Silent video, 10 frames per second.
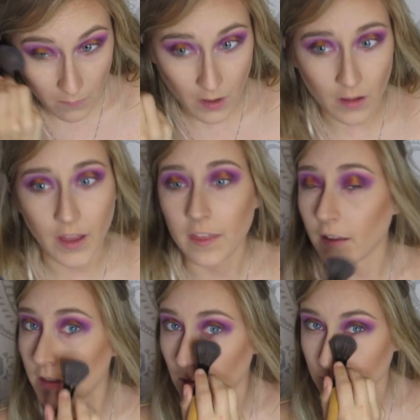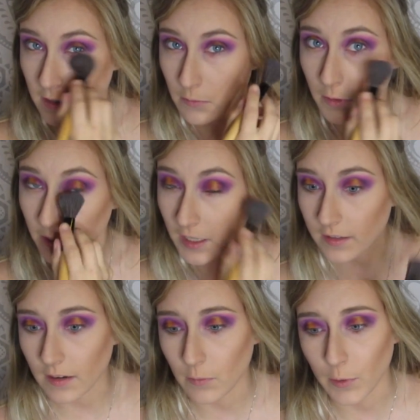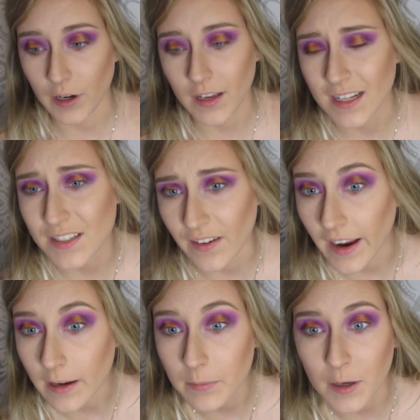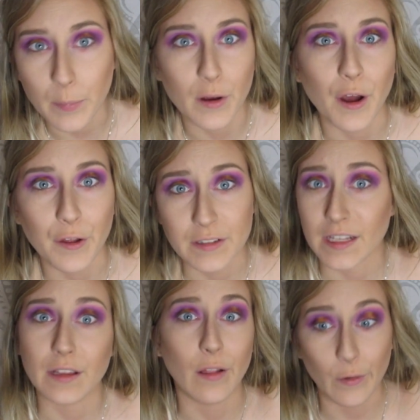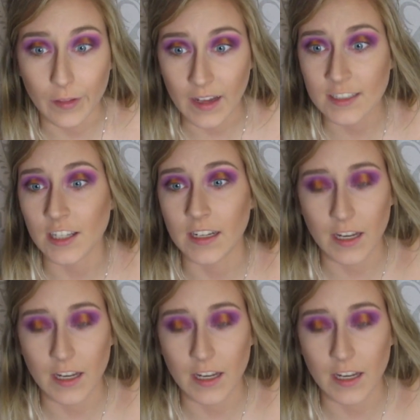well, I thought that was gonna work, it didn't work, it's fine. I'm gonna put colors on the lower lash line